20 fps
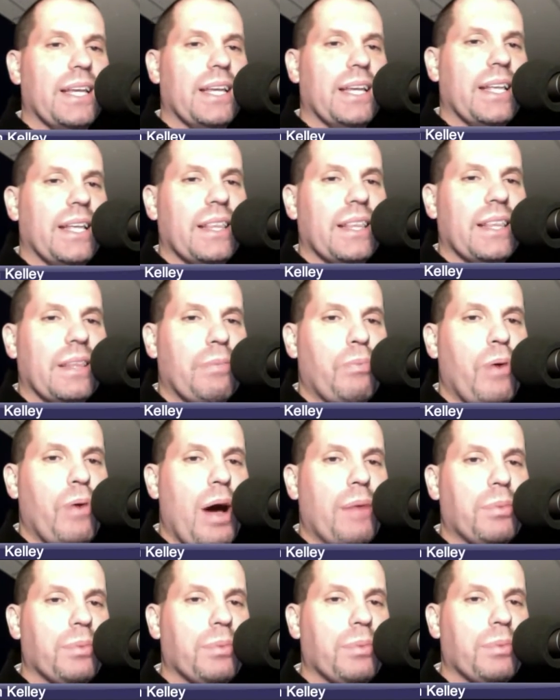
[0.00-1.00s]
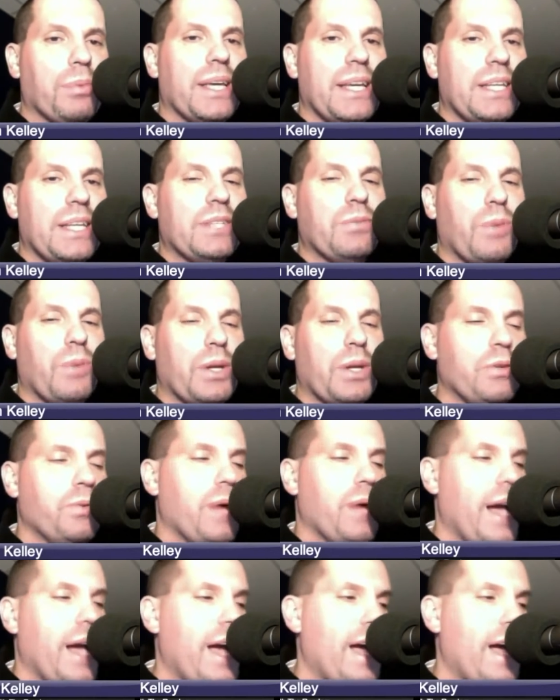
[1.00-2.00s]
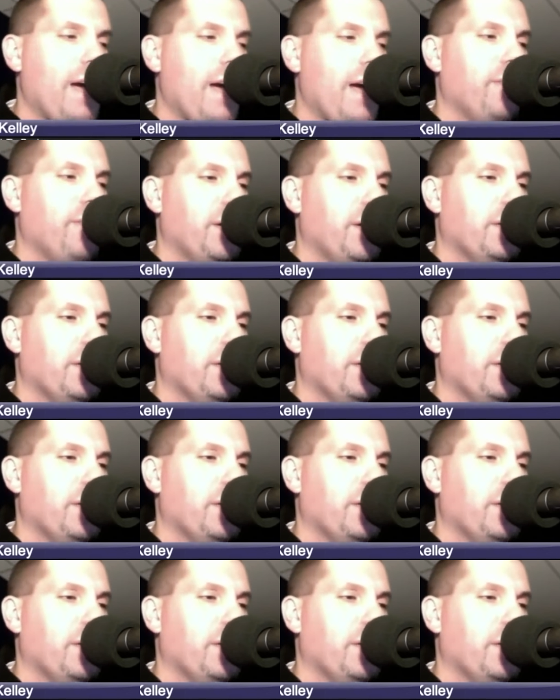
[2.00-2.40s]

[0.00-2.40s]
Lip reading: the problem is when you have